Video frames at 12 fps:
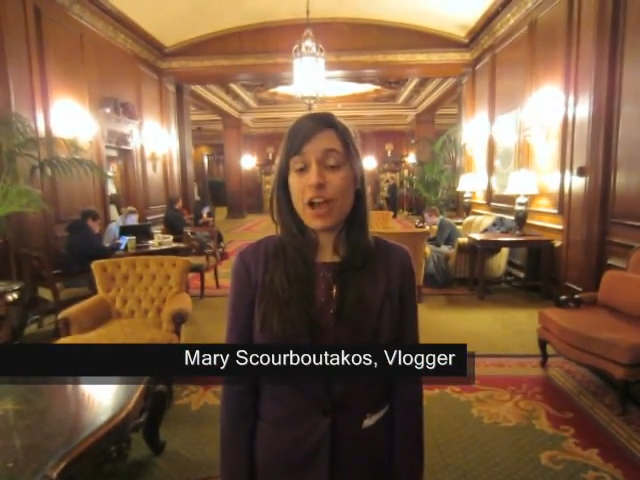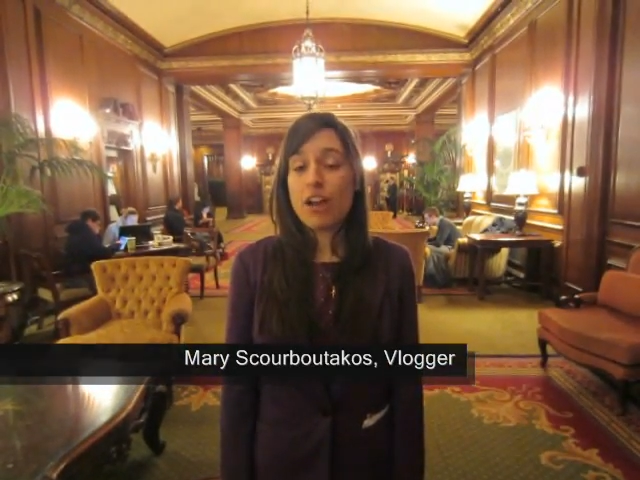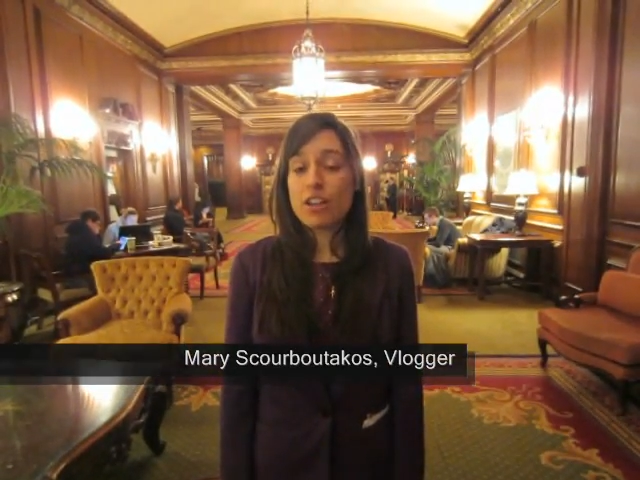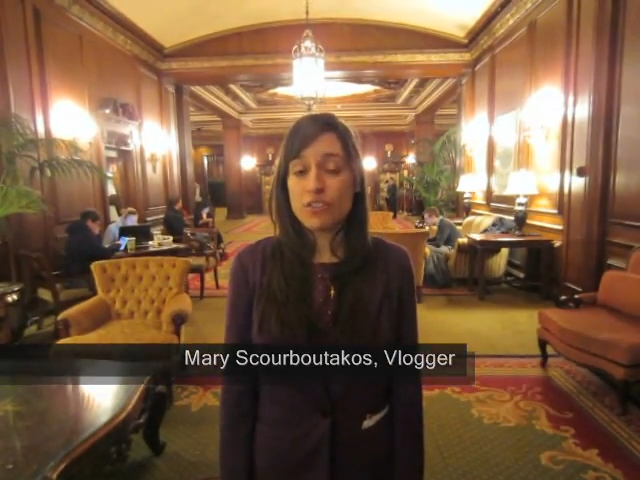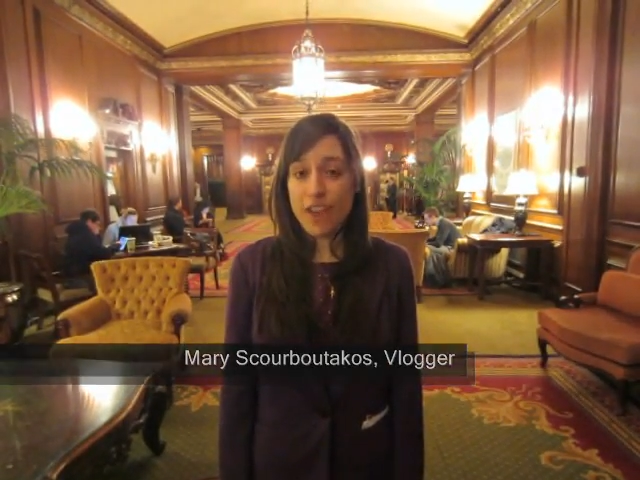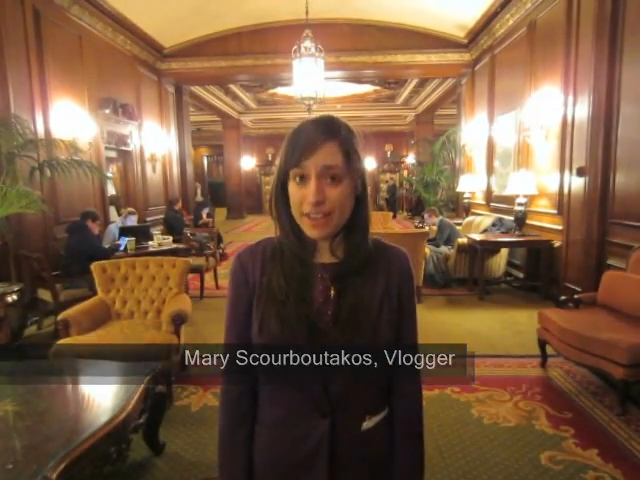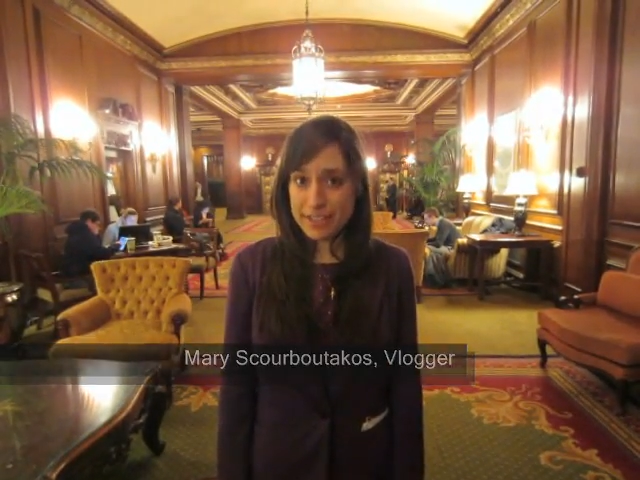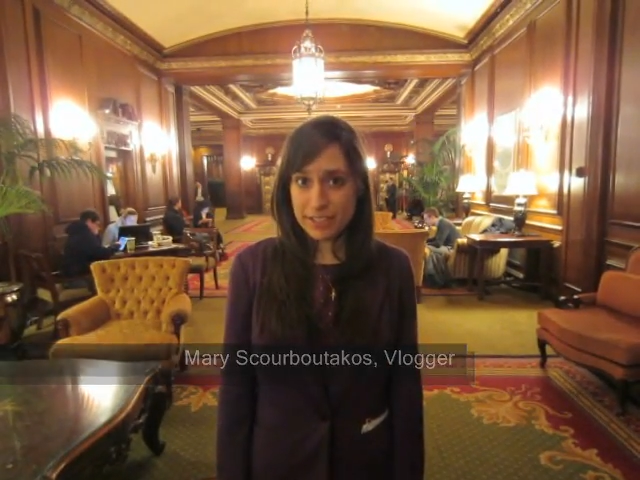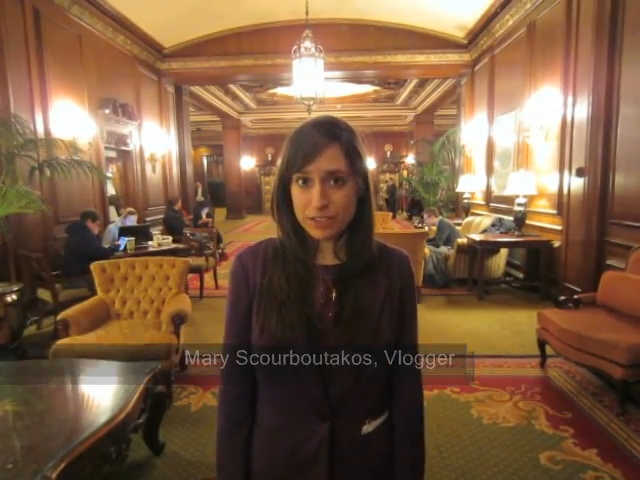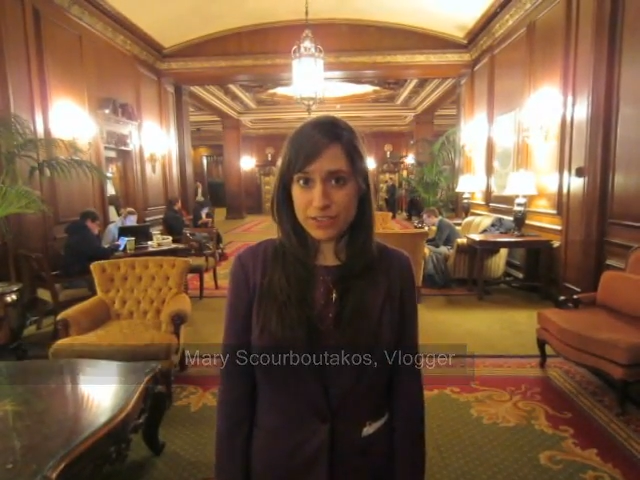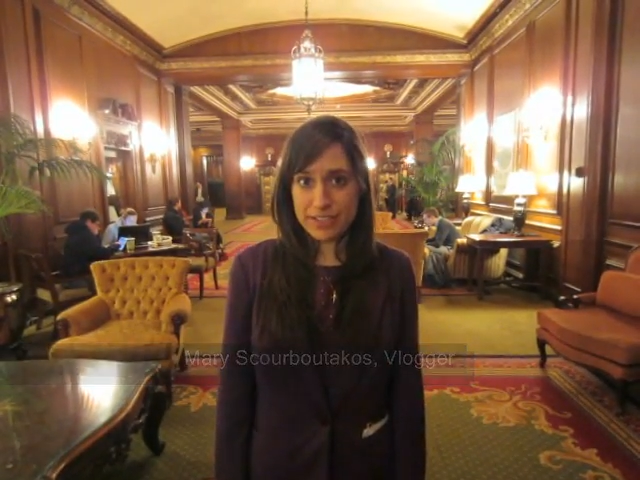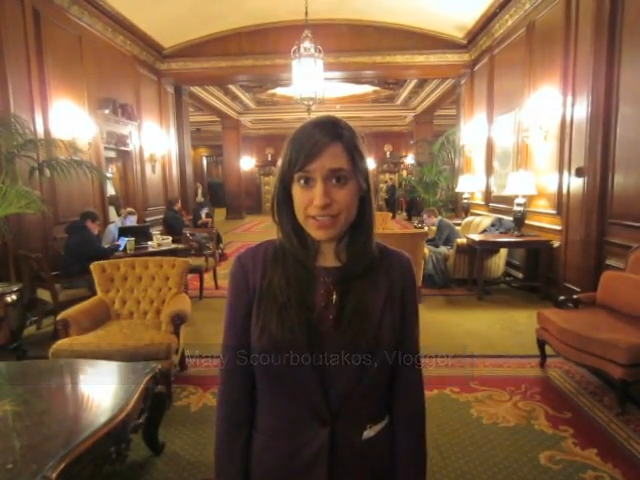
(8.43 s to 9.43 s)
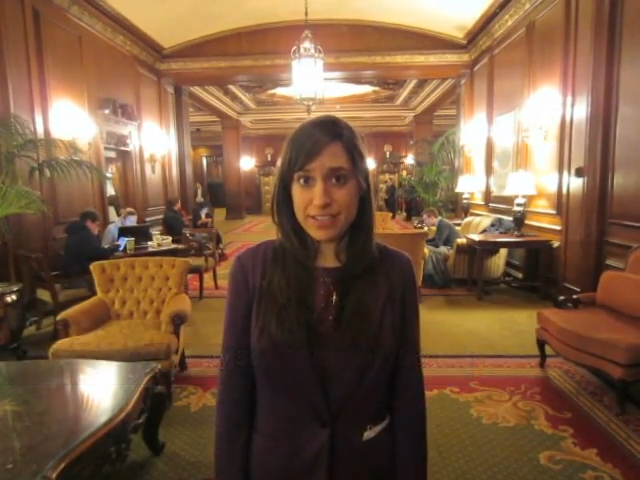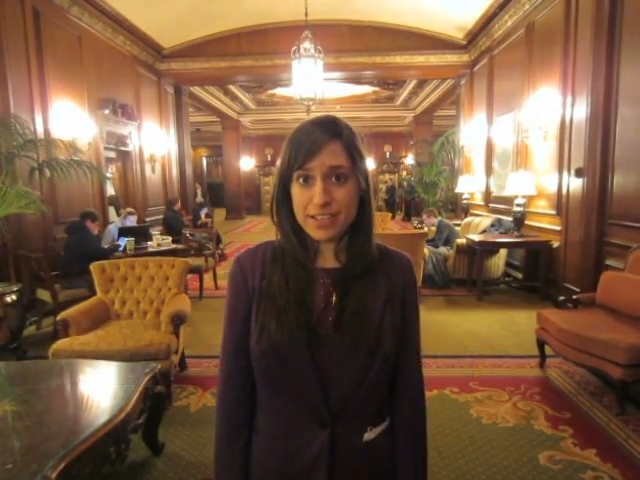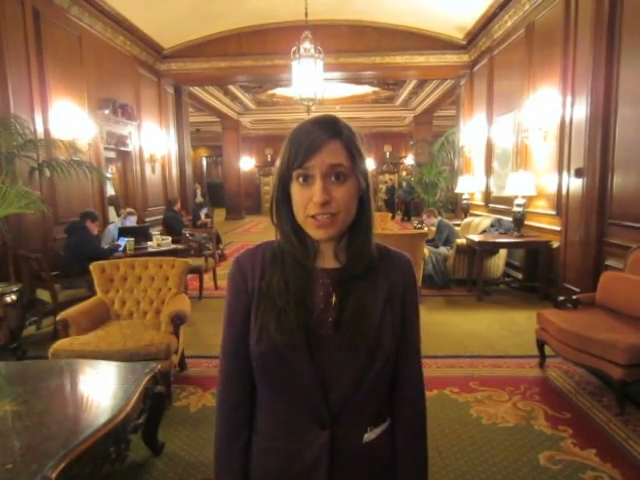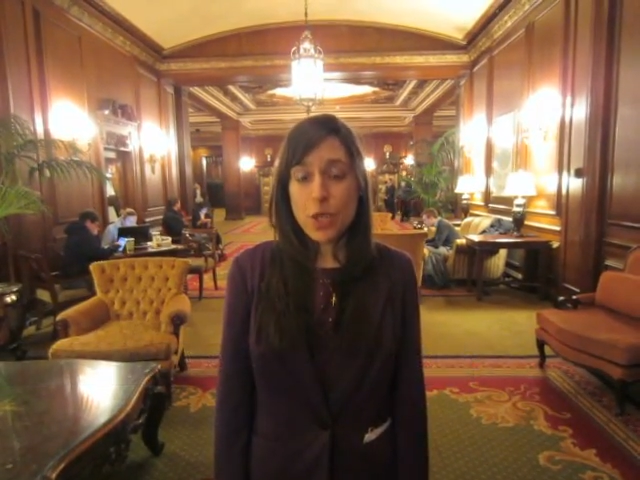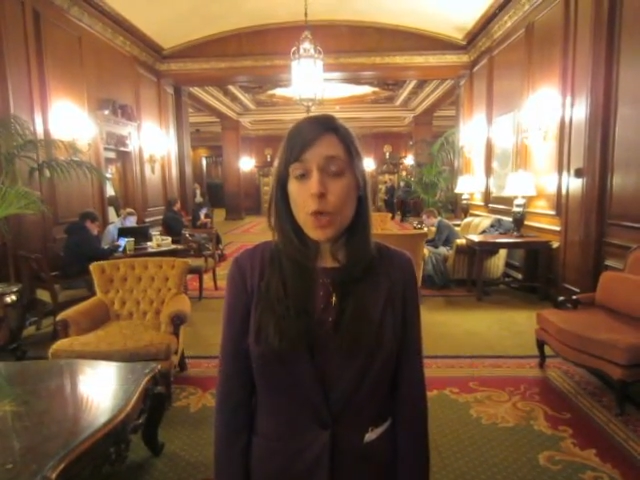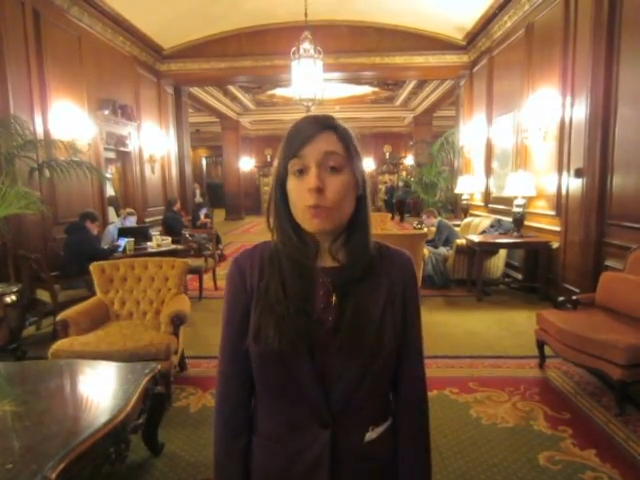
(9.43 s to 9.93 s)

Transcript: cardiovascular disease